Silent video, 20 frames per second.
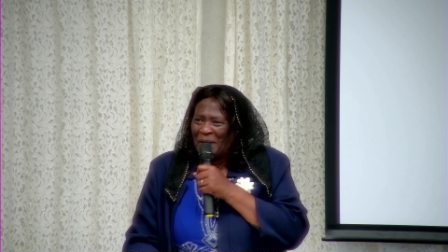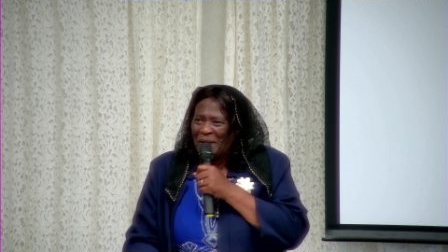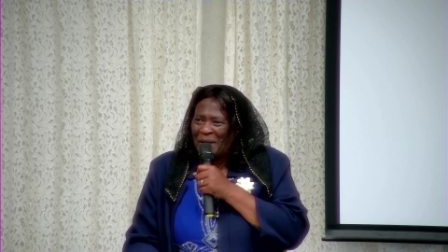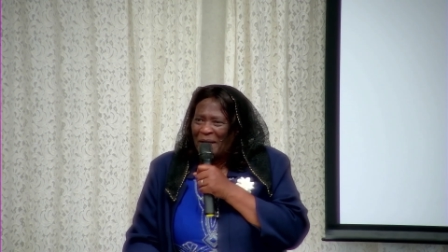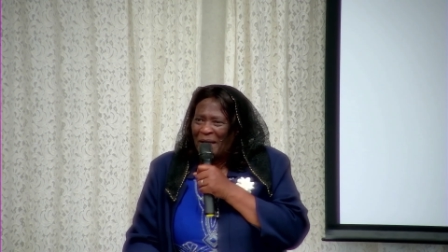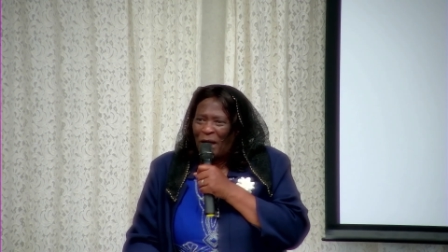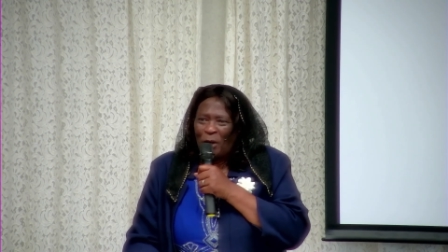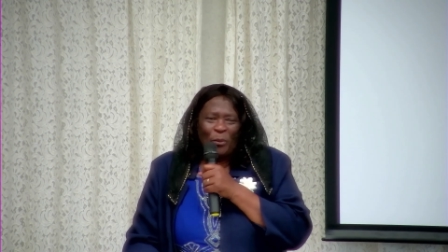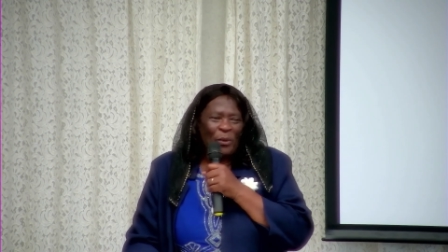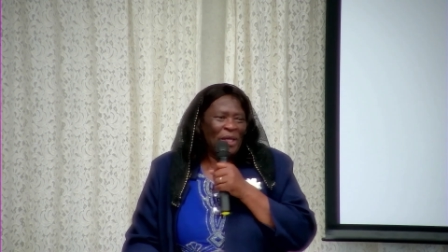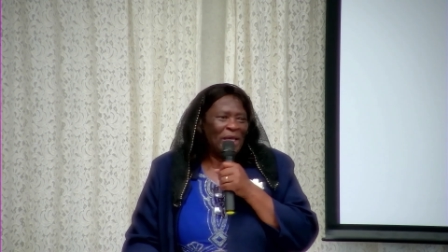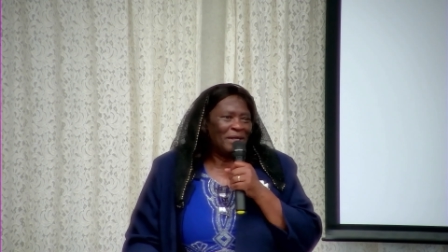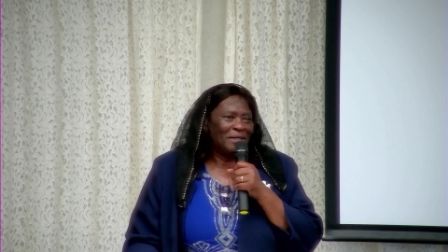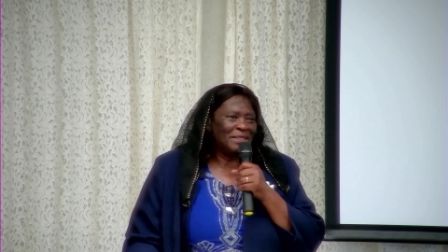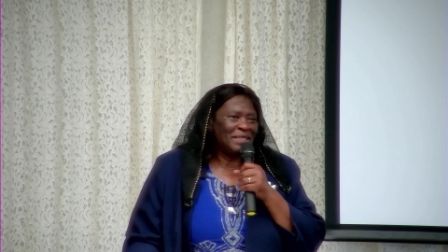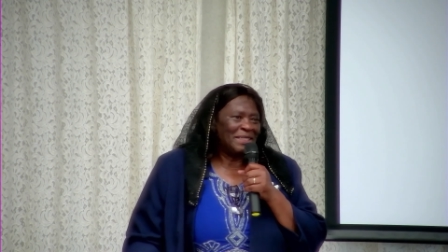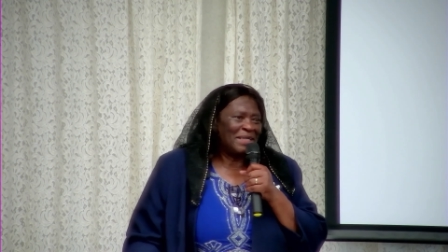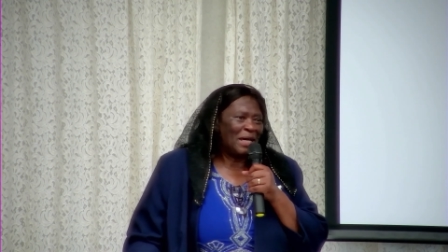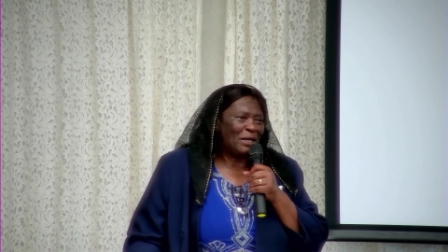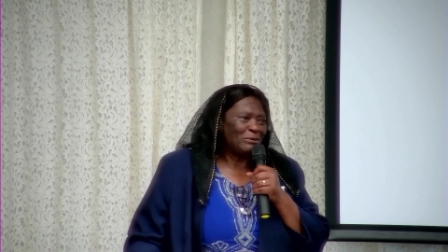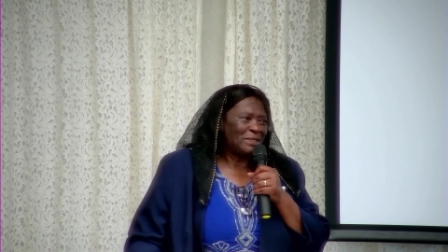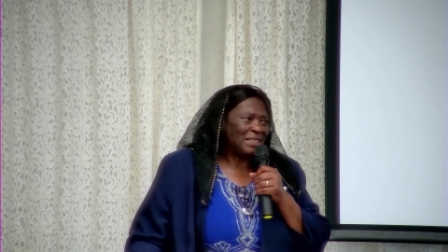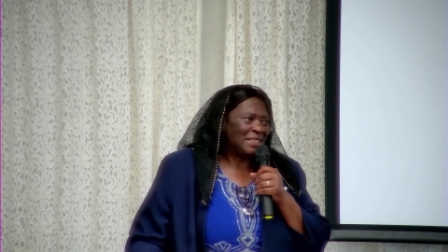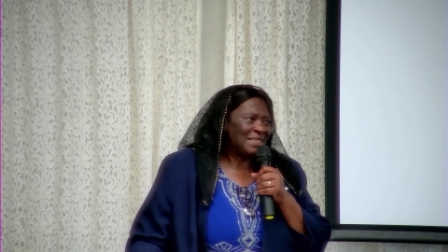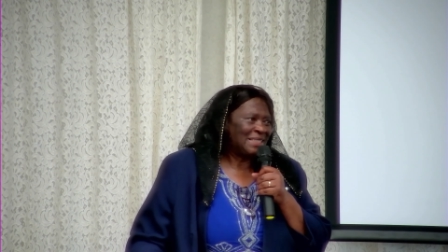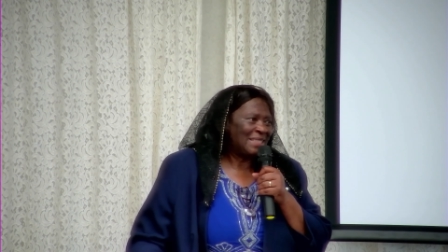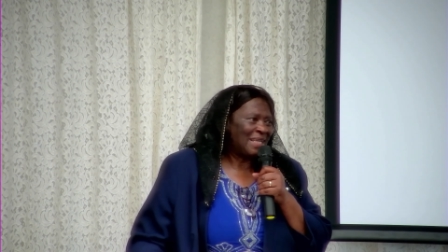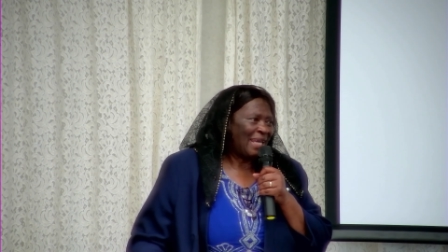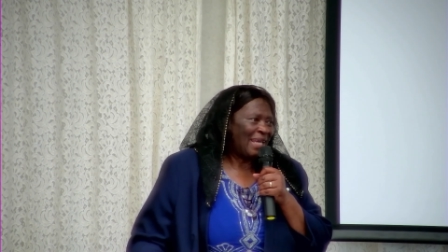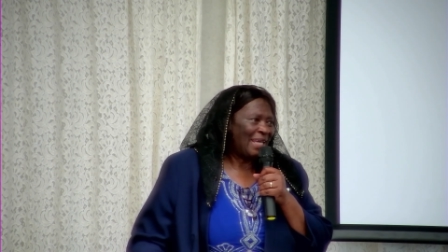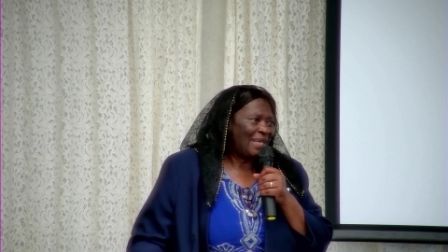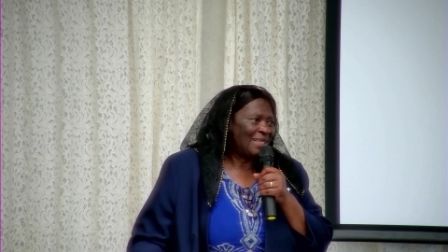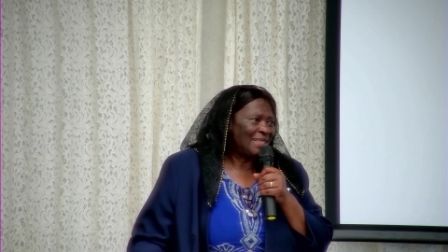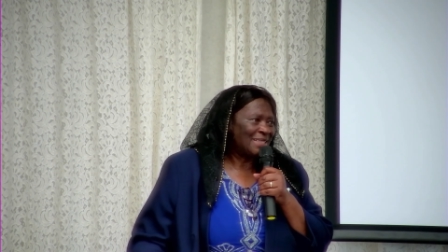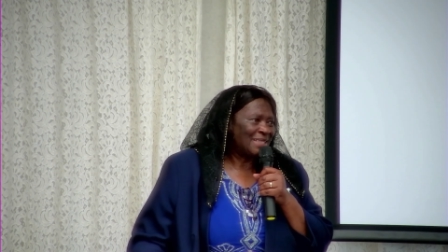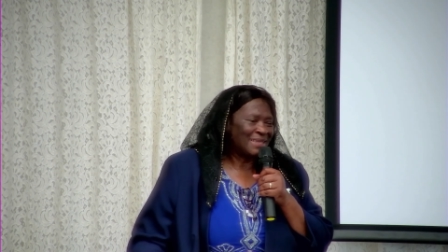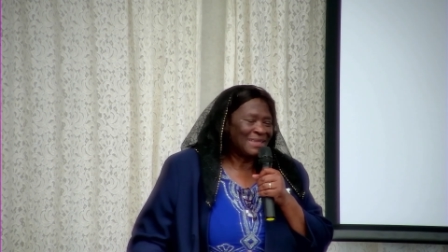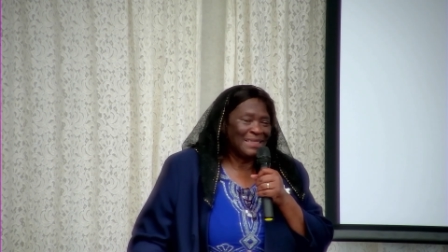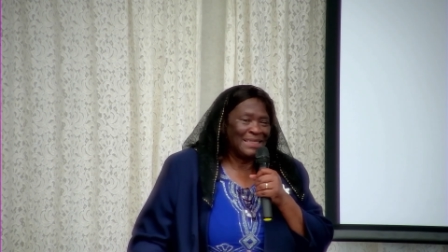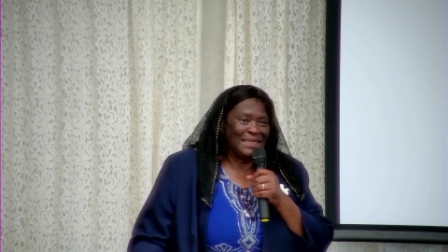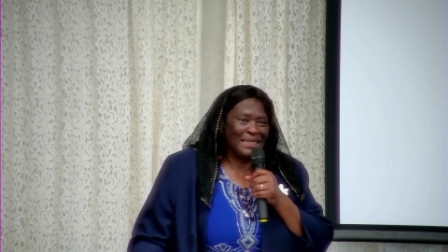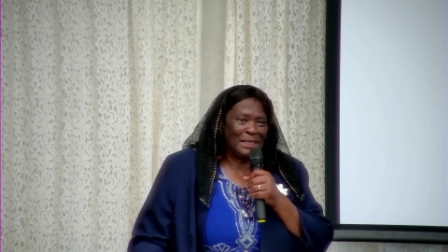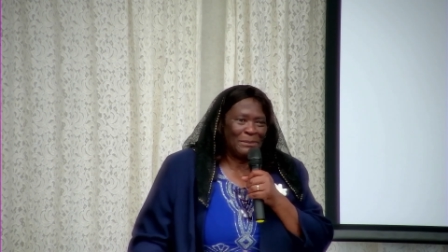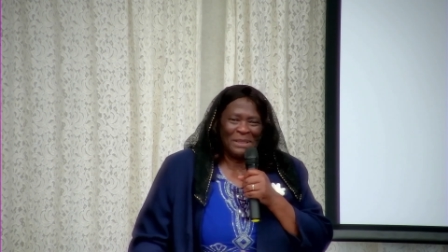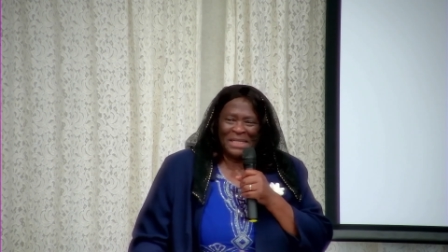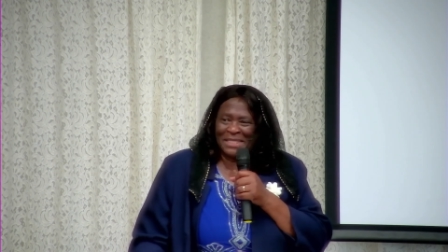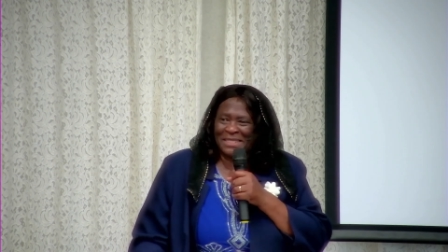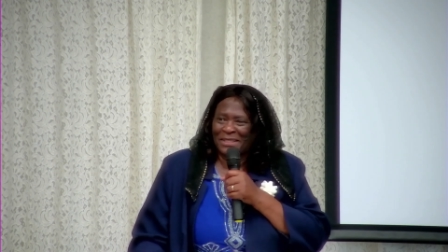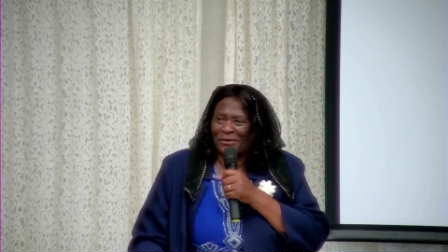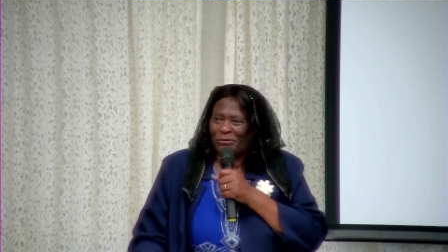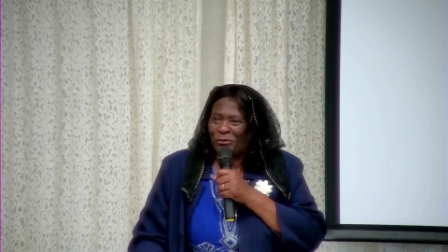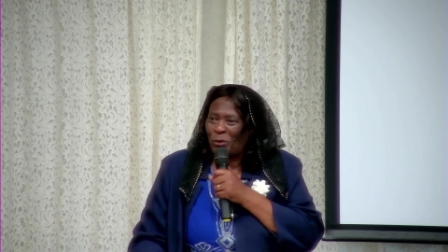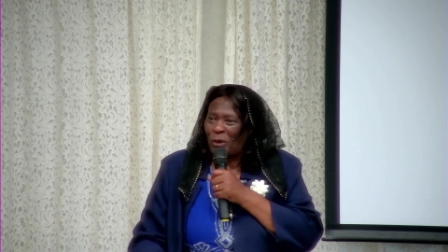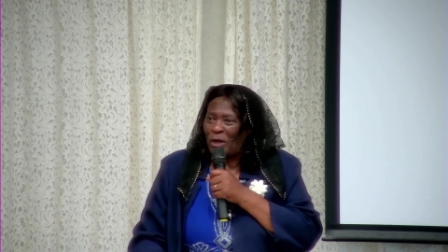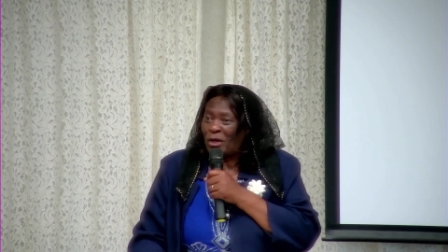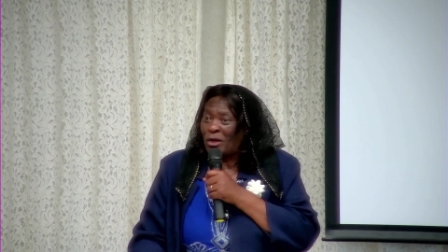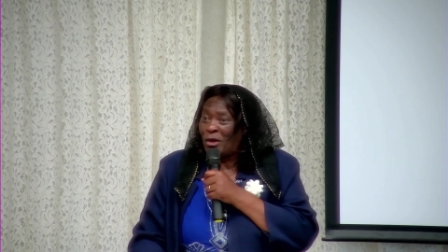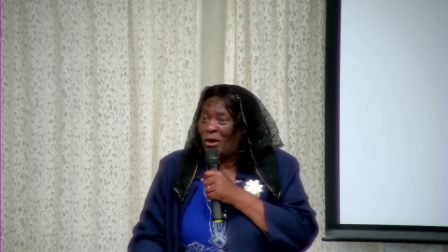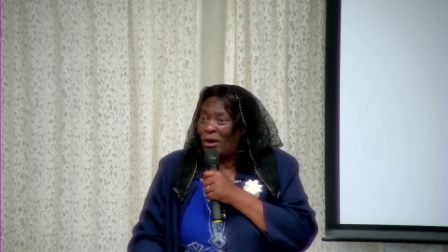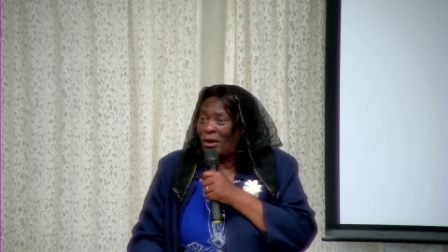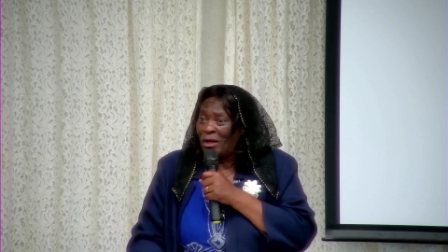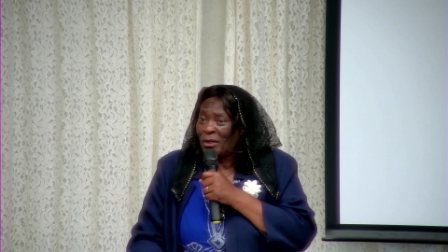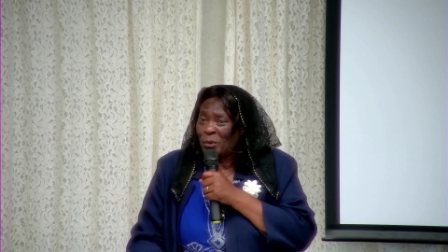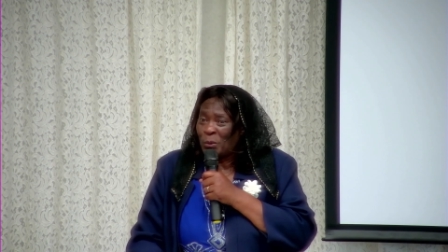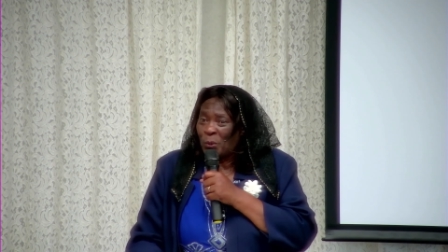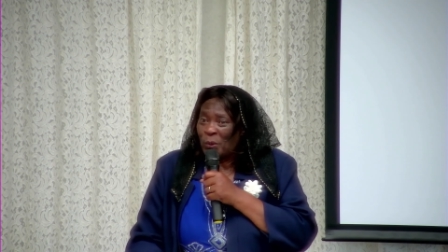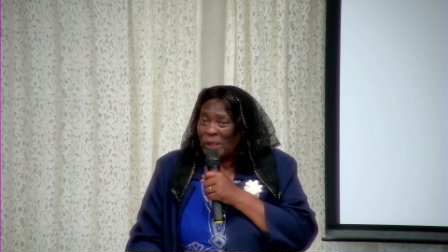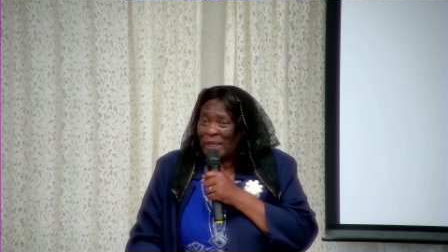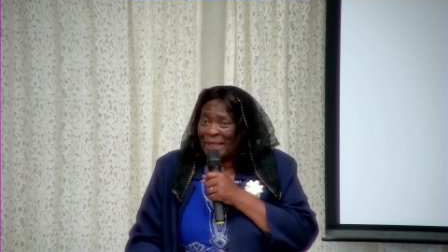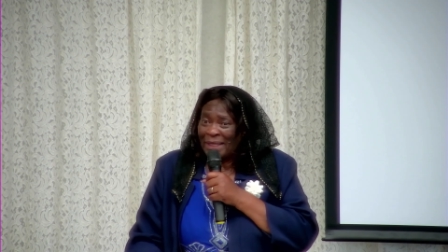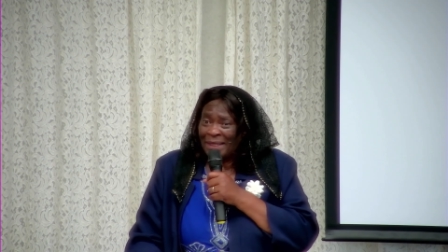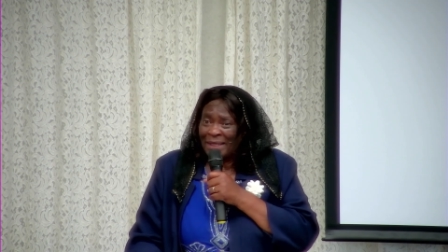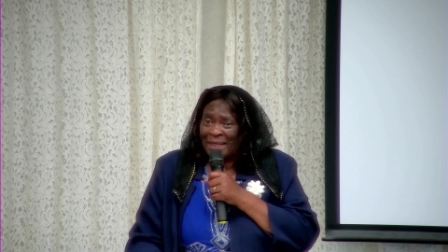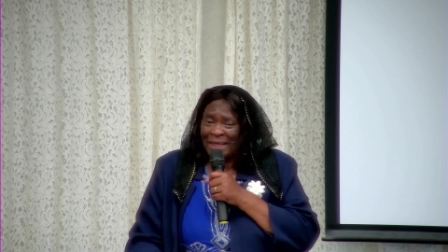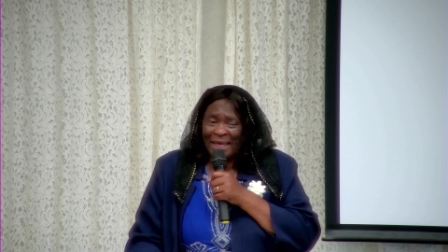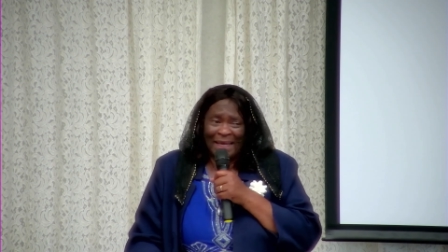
Are we going to now dictate the limits of what God will